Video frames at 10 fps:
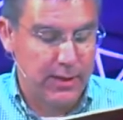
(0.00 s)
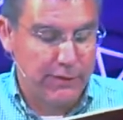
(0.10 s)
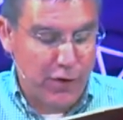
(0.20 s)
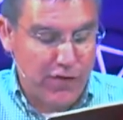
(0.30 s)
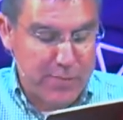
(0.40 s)

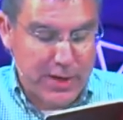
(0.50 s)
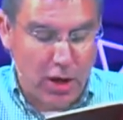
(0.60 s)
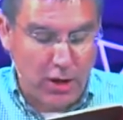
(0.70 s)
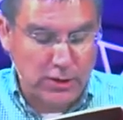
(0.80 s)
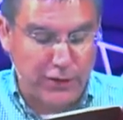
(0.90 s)
For if
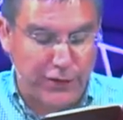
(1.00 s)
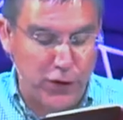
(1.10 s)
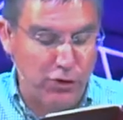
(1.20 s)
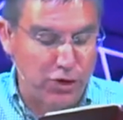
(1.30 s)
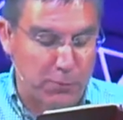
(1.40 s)
because of
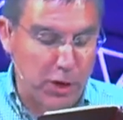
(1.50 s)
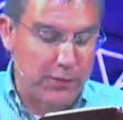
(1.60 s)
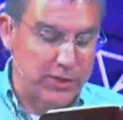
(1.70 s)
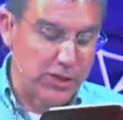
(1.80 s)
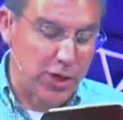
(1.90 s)
food your
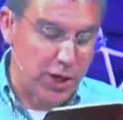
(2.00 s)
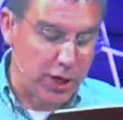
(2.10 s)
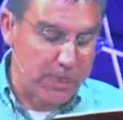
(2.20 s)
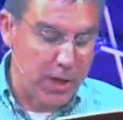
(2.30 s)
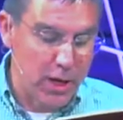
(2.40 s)
brother is
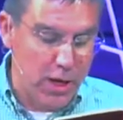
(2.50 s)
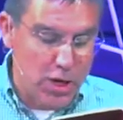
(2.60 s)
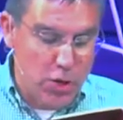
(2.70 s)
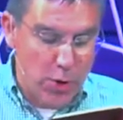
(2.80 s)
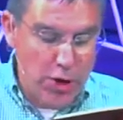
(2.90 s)
hurt,
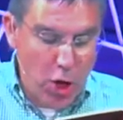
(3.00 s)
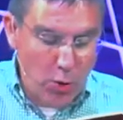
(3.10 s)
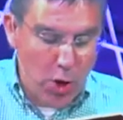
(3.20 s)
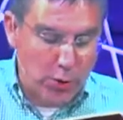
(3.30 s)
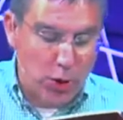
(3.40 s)
you are no
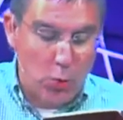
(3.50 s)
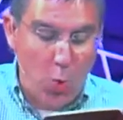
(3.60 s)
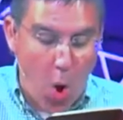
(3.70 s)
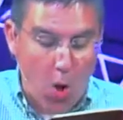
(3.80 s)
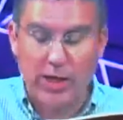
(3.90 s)
longer
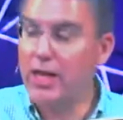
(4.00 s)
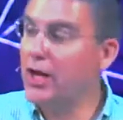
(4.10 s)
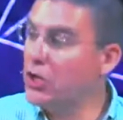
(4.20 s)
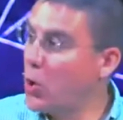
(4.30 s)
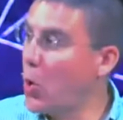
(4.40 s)
walking
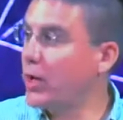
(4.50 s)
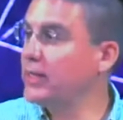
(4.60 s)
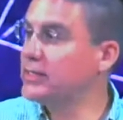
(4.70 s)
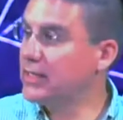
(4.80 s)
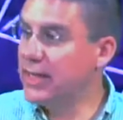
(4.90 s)

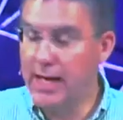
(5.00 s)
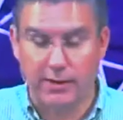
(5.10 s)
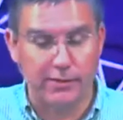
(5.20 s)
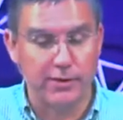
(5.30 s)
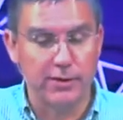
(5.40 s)
according to love.